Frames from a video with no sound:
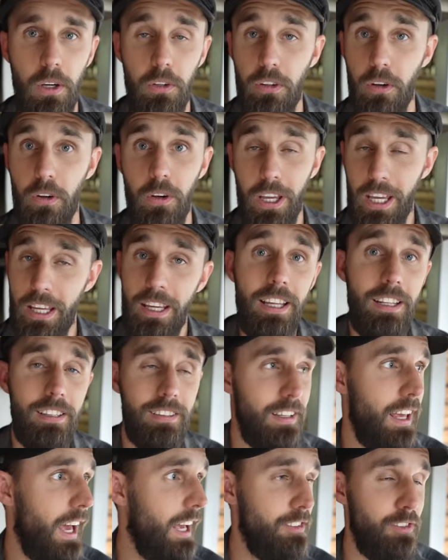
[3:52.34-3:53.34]
Okay, it
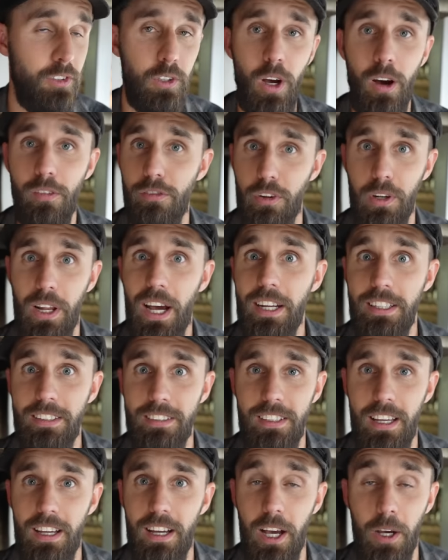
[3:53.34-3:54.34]
has to come from the
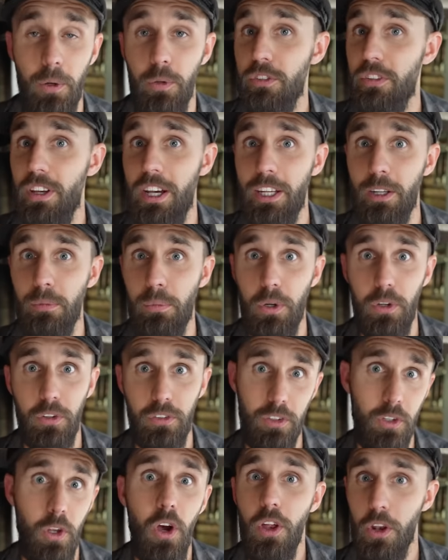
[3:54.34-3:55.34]
outside, because